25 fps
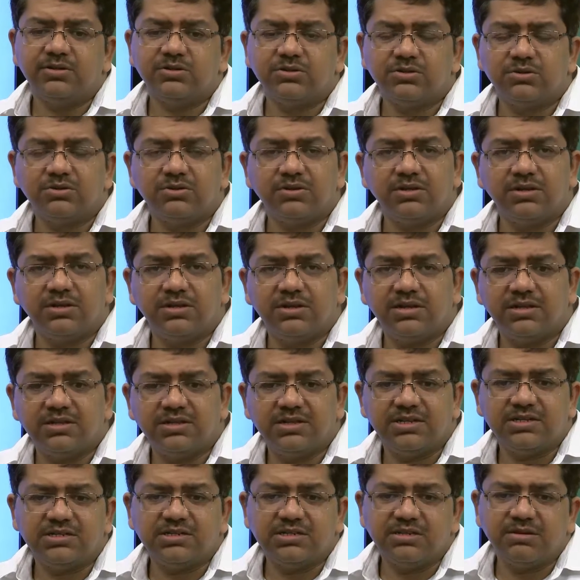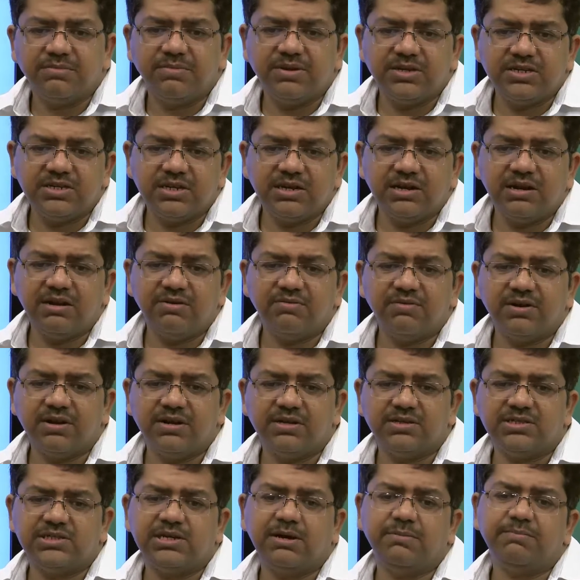So this is basically one
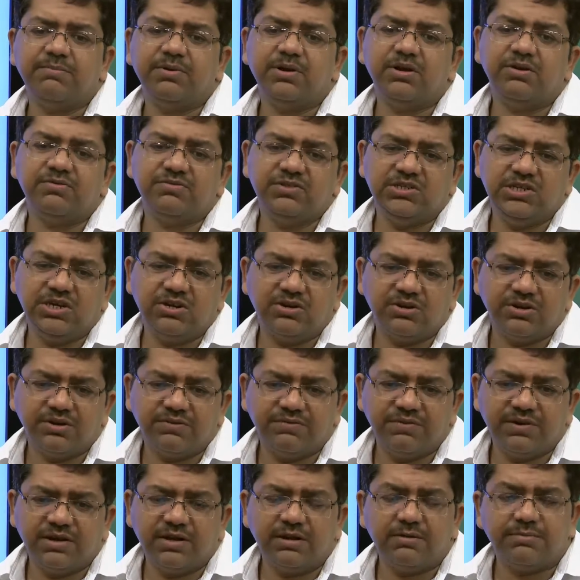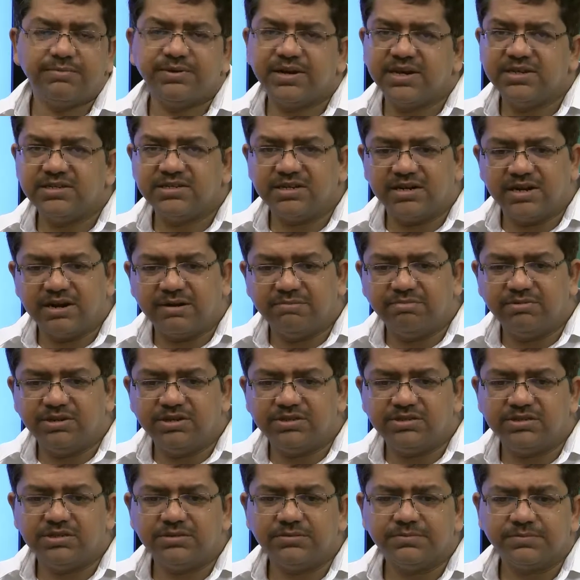example of geographical price
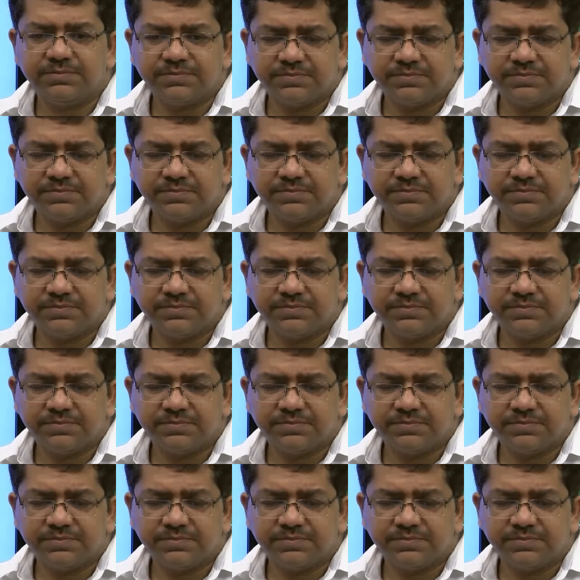adaptation.